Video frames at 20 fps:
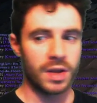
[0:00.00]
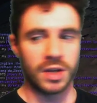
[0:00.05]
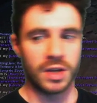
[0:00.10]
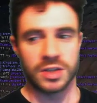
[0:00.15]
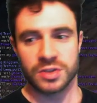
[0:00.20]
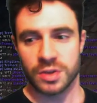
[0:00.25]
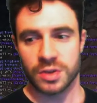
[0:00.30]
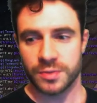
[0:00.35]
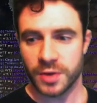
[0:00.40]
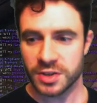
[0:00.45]

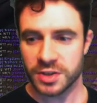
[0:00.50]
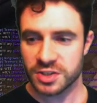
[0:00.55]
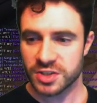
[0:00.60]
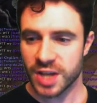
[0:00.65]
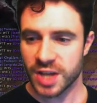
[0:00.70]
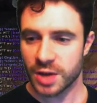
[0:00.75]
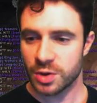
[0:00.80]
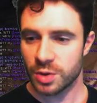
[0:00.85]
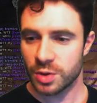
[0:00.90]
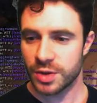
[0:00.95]
So if I
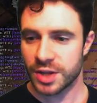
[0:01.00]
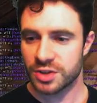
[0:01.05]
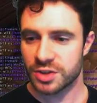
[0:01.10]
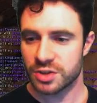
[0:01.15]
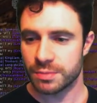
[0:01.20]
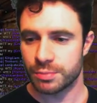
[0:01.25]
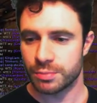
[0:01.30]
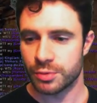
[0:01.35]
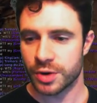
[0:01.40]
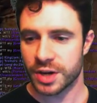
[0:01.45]
stand on the edge of
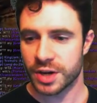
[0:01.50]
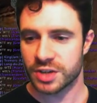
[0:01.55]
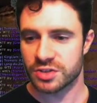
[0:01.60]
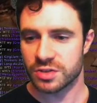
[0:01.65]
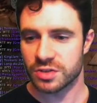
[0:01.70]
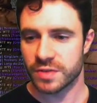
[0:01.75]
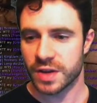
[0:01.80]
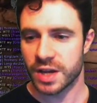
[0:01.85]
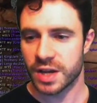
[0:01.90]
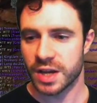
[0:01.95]
the bricks
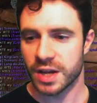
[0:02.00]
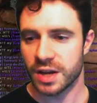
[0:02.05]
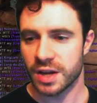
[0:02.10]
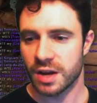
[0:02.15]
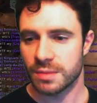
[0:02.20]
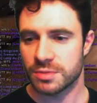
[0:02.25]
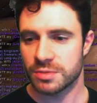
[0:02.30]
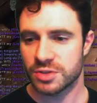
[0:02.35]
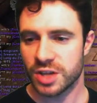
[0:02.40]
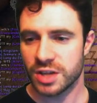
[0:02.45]
over here,
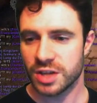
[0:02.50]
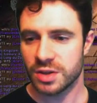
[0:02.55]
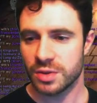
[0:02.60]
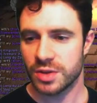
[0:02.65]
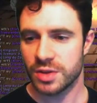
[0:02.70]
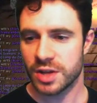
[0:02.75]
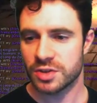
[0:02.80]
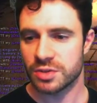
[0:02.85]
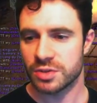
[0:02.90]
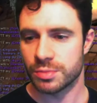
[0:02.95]
standing on
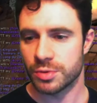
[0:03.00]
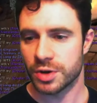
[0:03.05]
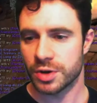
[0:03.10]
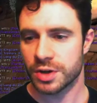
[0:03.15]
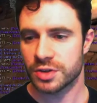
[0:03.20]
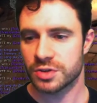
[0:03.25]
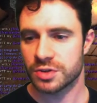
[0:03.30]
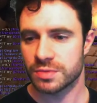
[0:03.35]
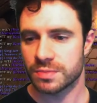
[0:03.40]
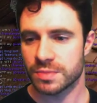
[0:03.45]
the edge of the
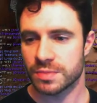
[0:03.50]
bricks,